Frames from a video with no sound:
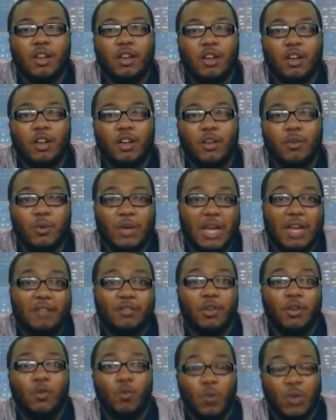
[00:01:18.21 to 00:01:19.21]
Uh, we
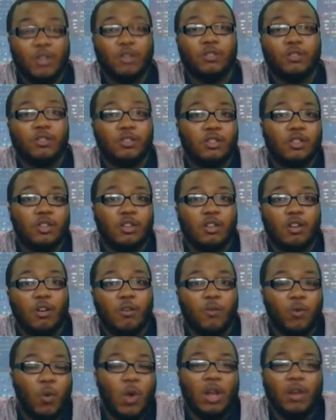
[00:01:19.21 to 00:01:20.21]
had winners
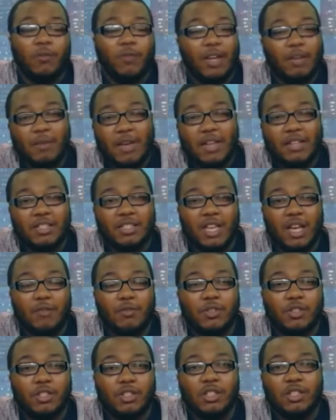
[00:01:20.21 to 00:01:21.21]
of qualifying matches,
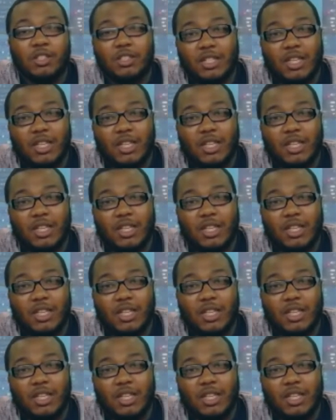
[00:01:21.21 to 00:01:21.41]
obviously.